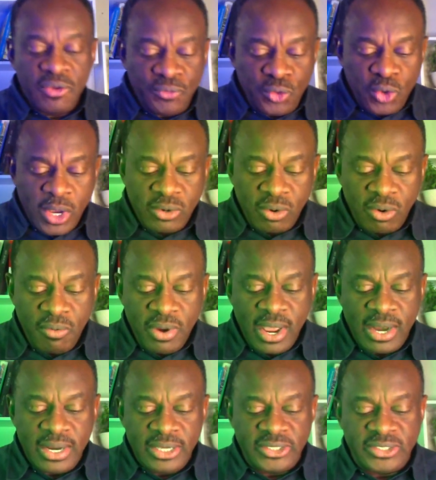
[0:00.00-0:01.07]
If you are not
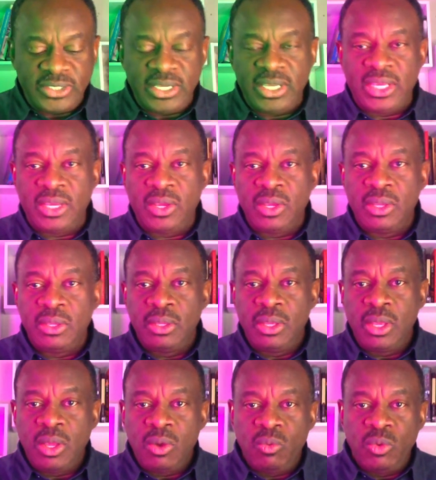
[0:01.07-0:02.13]
realistic
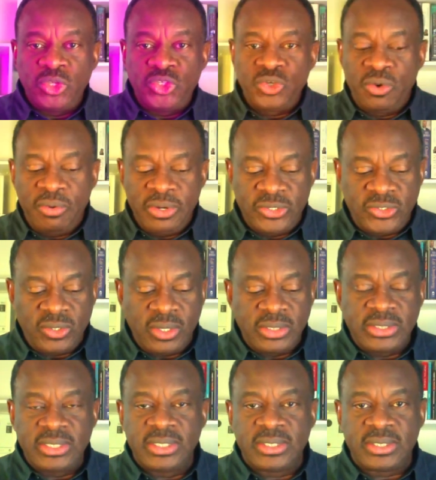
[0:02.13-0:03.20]
with your
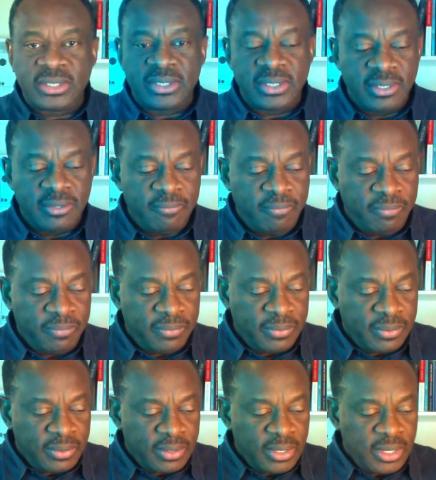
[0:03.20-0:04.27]
resources,
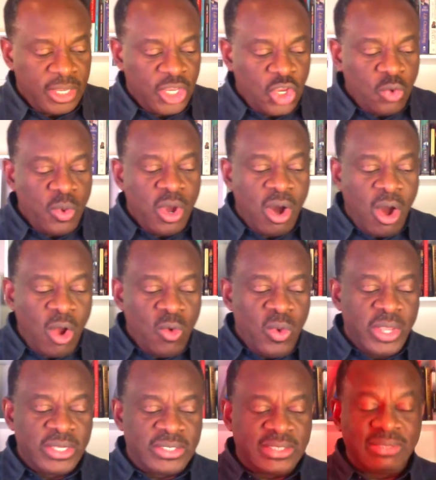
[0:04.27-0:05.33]
you will
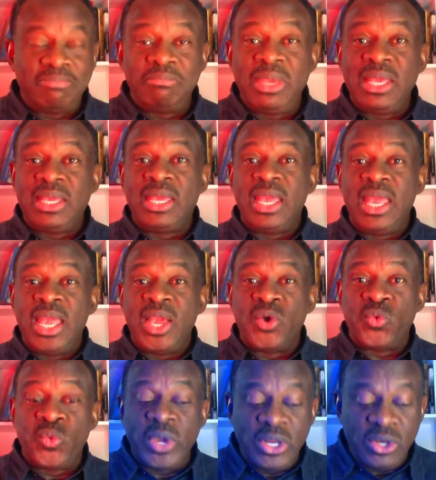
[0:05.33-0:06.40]
always make
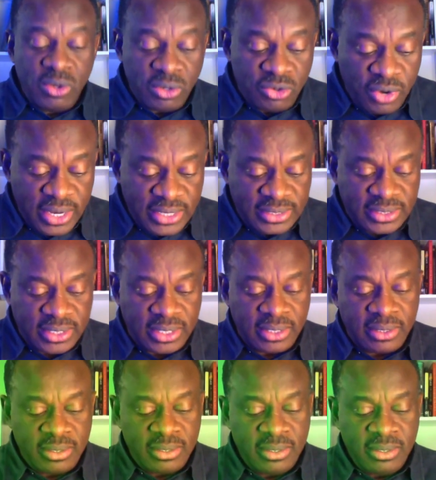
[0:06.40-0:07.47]
a window
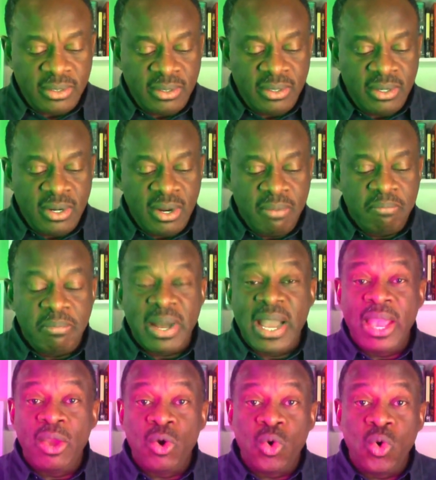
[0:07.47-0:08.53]
dressing
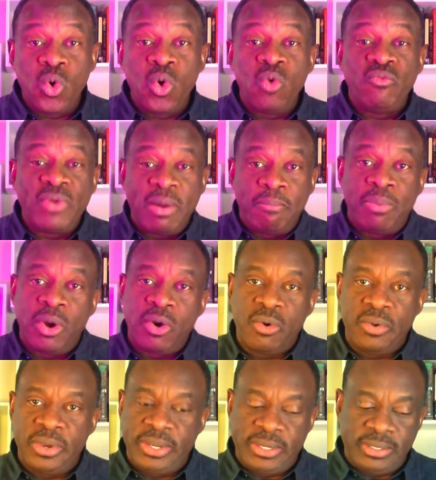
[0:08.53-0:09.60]
by
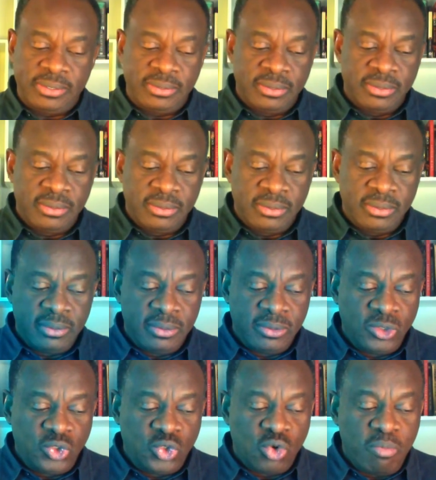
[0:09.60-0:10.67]
overborrowing
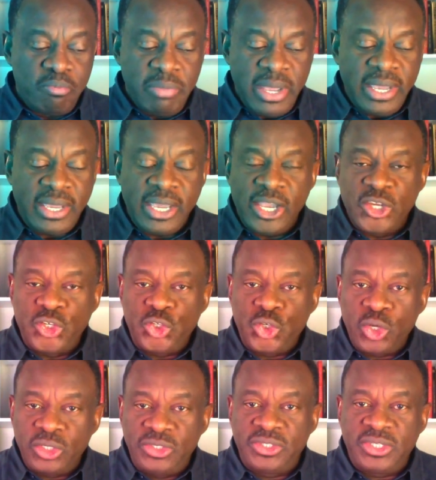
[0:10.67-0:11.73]
to make a
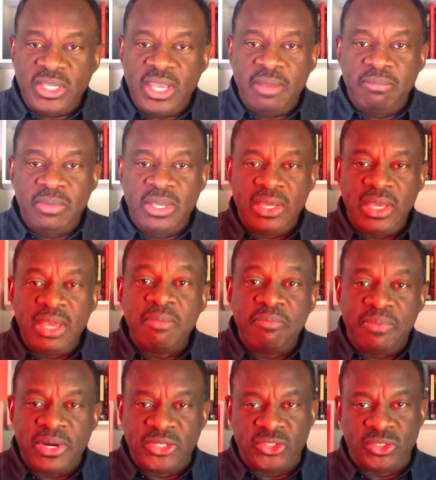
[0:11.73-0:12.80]
short-term
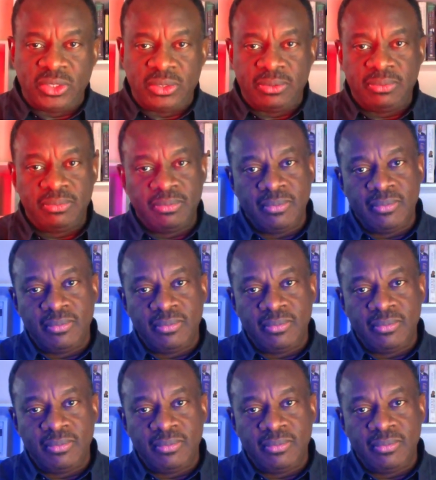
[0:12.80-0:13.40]
impression.